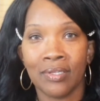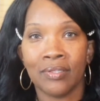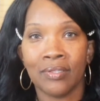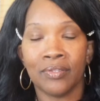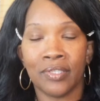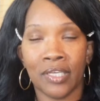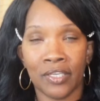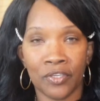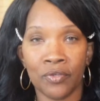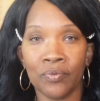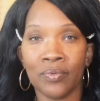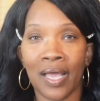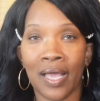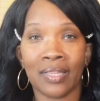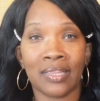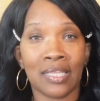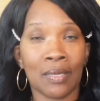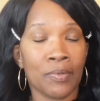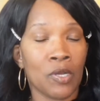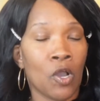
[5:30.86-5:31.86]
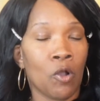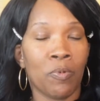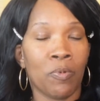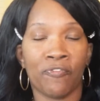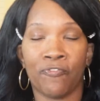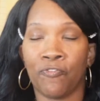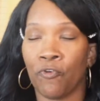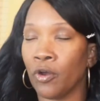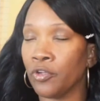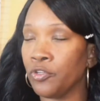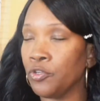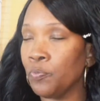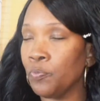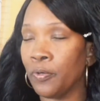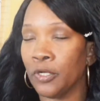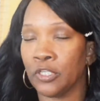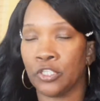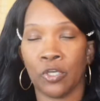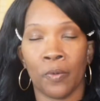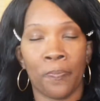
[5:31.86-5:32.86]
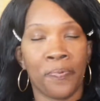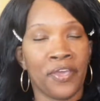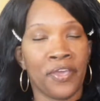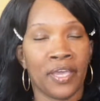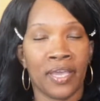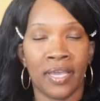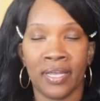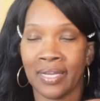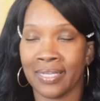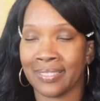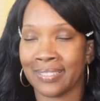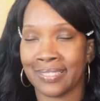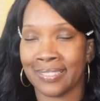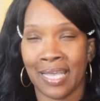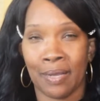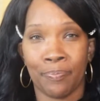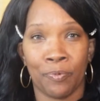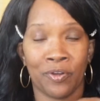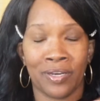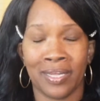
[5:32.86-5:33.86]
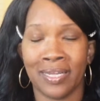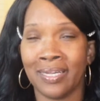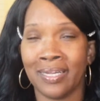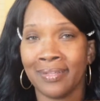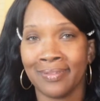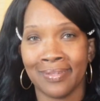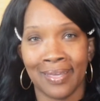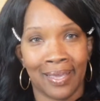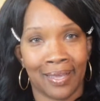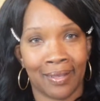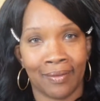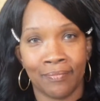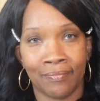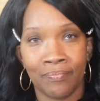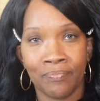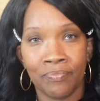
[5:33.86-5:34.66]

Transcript: then you let them know before you put your pen and stamp on anything.